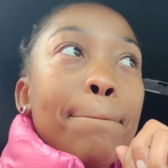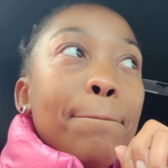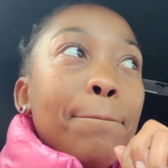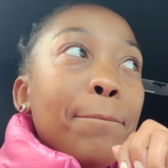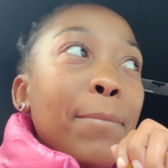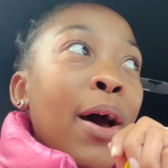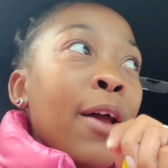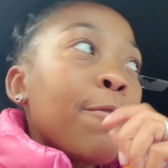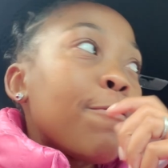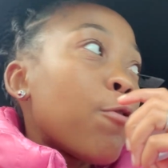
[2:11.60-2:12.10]

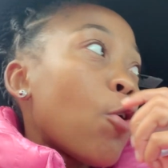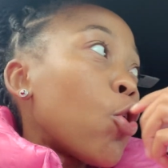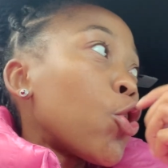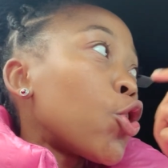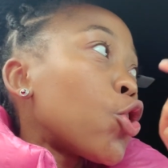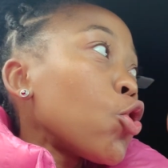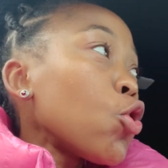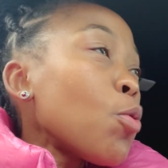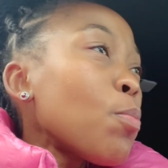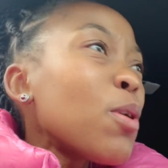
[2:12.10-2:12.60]
But for
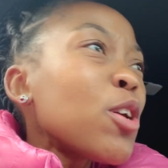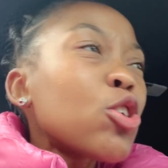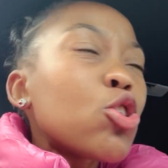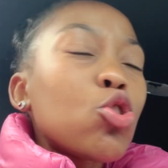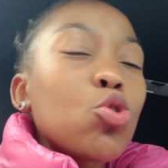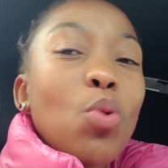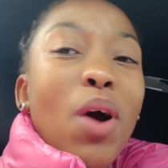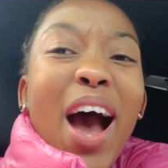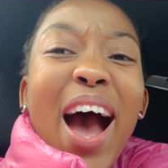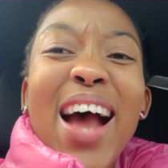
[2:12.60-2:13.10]
humans
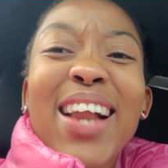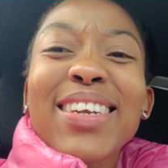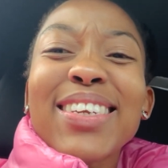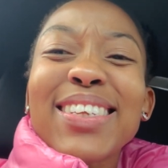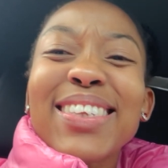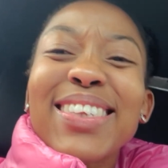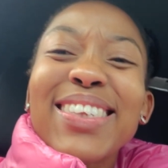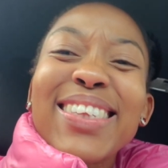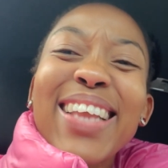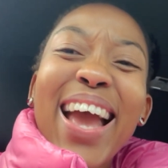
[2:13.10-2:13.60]
to
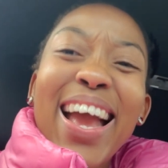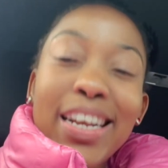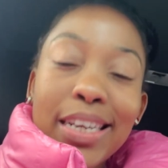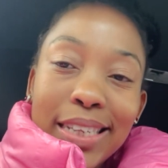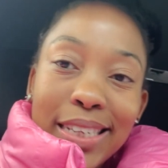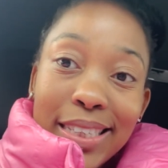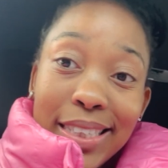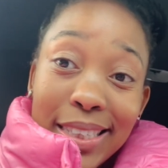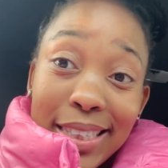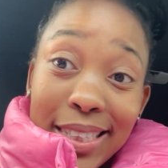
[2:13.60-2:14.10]
understand
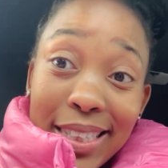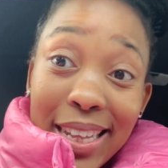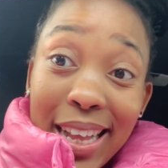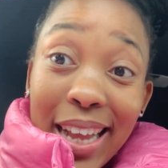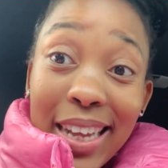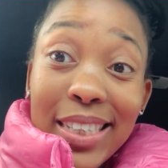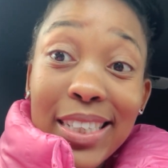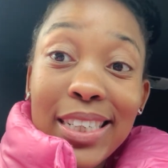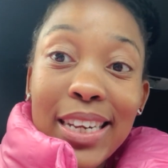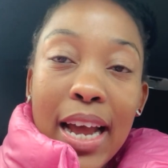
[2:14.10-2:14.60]
his
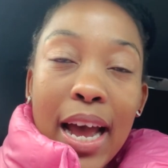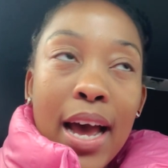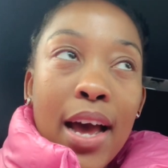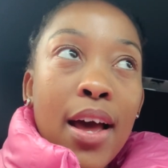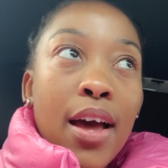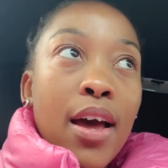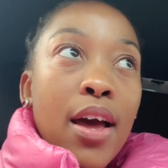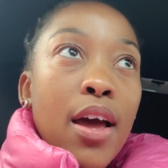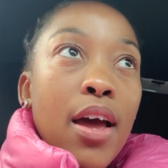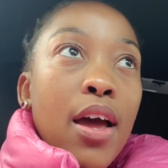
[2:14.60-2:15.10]
nature,
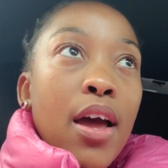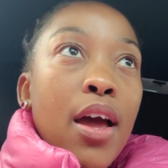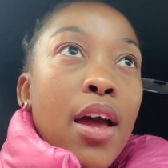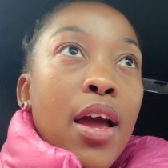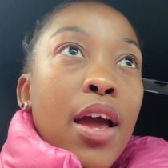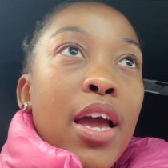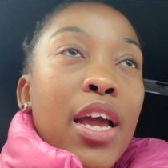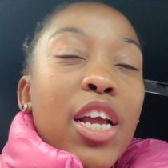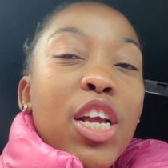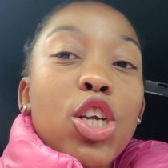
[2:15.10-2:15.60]

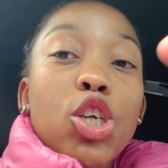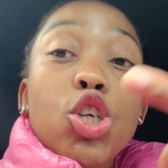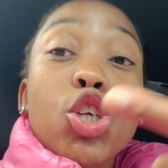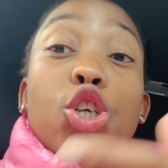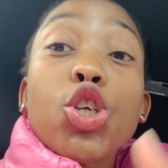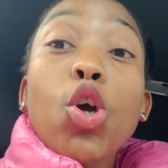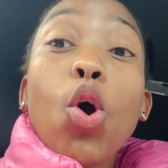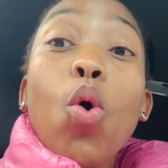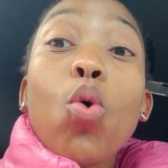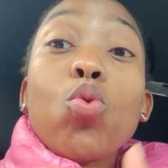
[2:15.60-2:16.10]
he
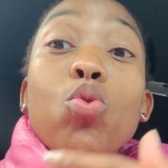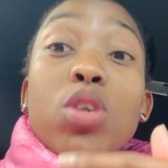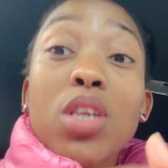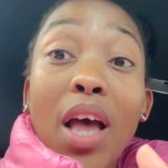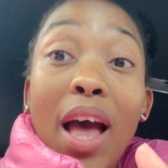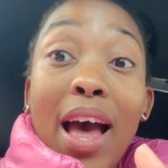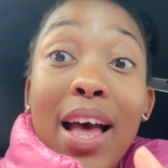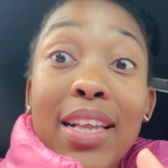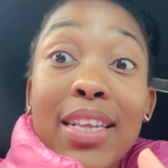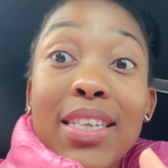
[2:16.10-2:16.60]
shows
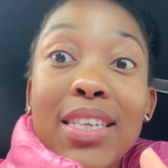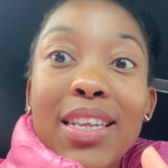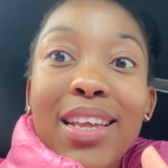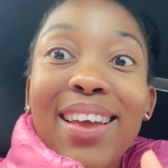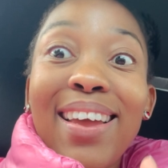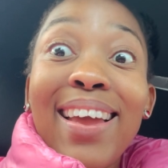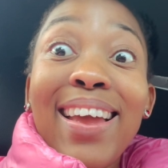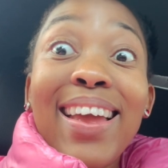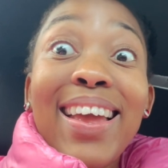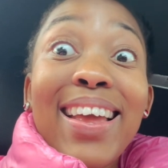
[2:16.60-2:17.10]
us
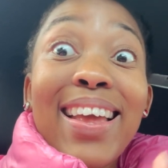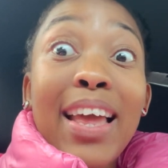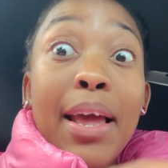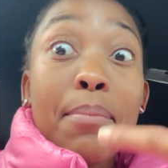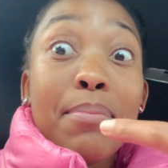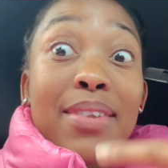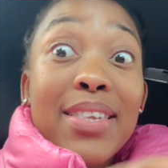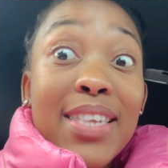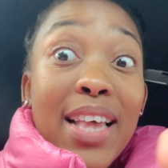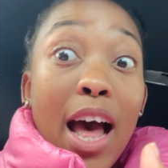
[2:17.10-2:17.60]

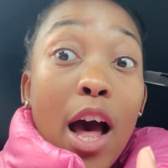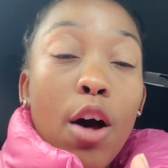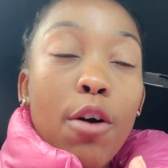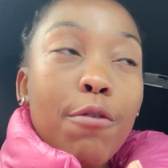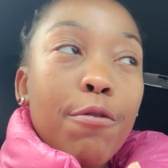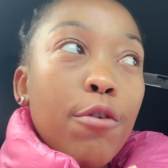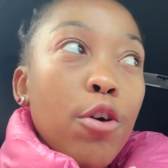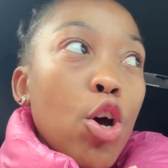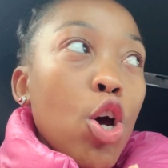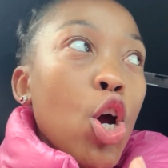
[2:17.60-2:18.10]

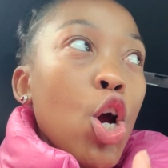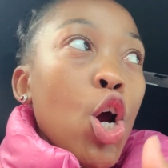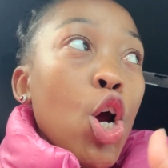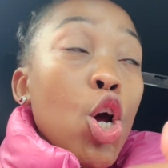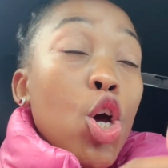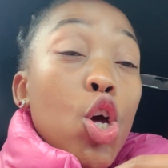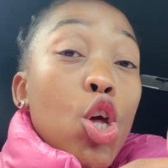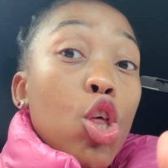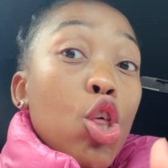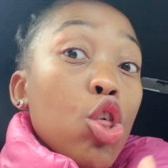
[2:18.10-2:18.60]
himself
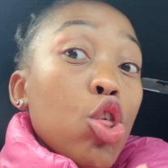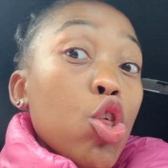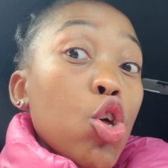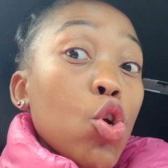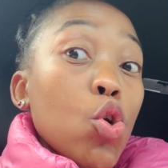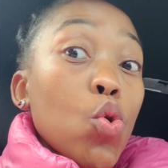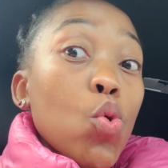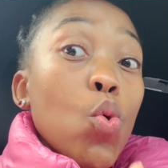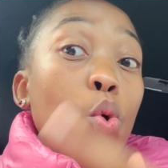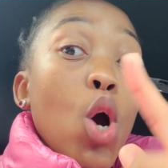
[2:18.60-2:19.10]

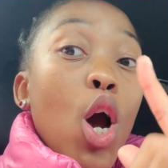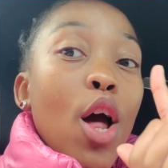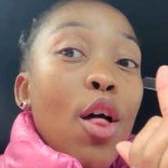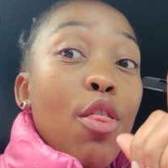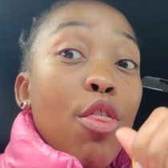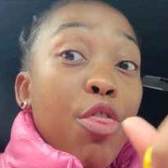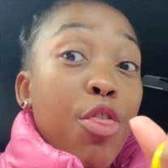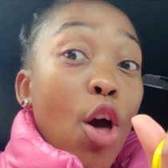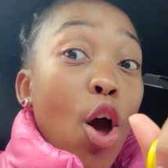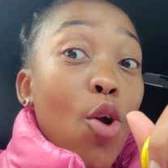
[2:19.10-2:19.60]
through
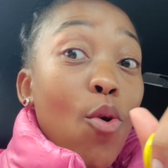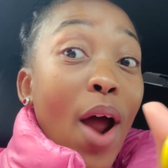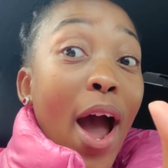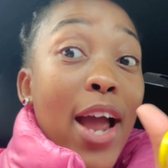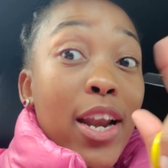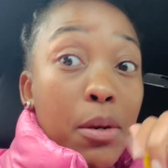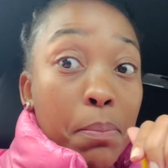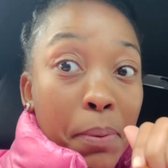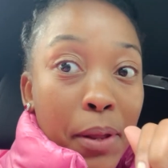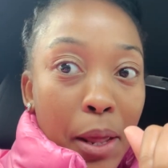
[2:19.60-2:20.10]
the
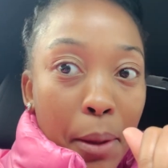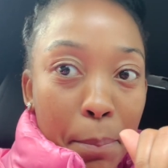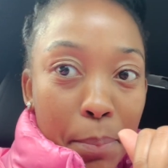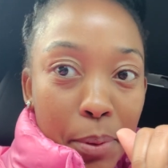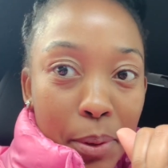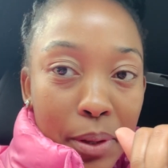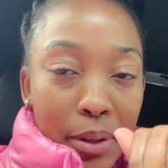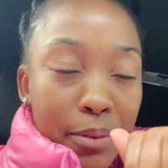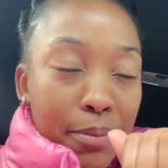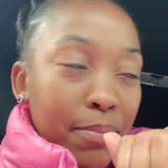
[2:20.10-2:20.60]
right
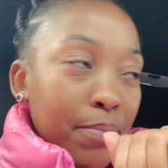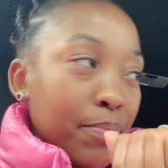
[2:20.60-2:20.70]
people.